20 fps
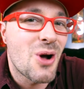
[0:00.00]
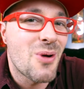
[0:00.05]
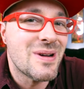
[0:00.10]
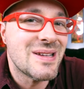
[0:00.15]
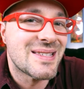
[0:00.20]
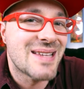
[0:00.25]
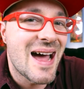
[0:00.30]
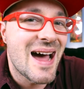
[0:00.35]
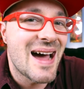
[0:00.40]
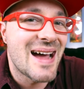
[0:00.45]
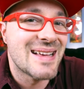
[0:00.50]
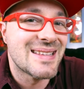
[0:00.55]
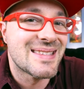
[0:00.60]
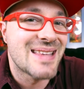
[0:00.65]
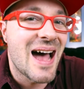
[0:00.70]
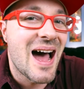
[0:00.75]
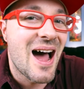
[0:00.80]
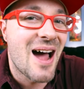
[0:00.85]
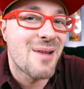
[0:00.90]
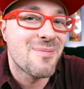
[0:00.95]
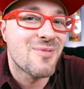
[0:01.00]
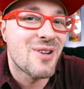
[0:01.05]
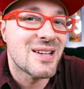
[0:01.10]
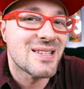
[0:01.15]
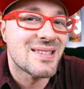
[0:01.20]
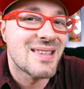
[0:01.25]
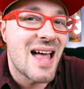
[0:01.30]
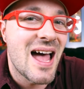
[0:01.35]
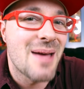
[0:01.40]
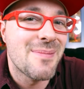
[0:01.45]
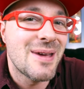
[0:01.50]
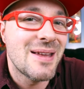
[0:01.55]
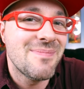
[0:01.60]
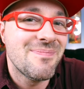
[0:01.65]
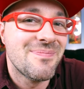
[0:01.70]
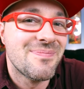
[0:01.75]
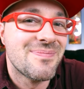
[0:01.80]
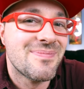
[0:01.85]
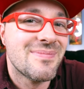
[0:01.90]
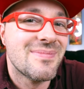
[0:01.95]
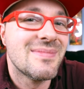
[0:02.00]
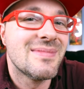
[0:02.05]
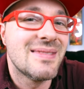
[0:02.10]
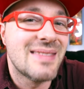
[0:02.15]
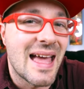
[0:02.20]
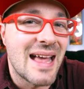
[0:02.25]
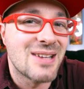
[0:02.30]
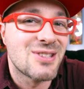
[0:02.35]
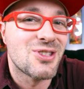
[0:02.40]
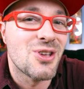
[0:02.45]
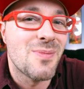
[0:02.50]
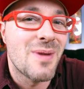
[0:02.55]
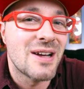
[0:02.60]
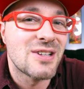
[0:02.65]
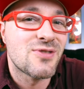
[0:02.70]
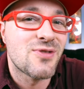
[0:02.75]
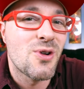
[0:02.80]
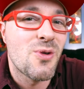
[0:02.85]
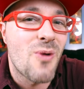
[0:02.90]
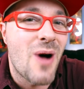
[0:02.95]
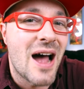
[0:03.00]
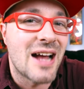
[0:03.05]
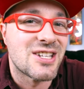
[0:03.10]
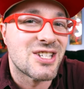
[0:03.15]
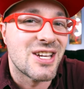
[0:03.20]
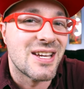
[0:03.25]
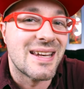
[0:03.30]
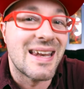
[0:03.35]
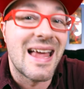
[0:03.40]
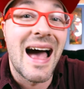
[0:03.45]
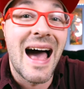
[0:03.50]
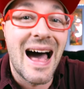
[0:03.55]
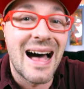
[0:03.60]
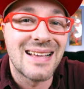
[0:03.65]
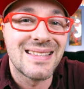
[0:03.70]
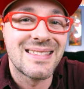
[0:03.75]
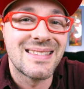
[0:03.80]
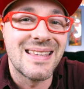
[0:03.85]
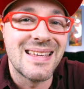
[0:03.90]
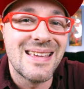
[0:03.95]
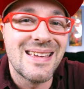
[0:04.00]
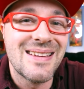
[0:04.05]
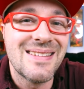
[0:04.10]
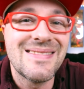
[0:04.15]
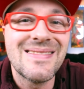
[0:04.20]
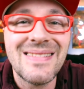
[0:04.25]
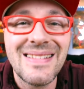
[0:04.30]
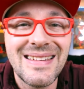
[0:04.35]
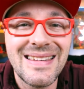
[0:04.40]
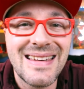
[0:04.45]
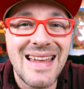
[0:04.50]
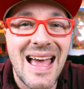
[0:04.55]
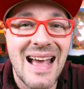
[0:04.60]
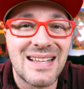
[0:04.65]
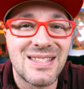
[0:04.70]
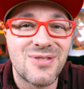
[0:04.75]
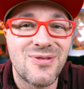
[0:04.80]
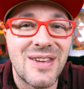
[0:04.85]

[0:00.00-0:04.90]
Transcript: always guys, I'm RussLyman. Thanks so much for watching. I'll see you next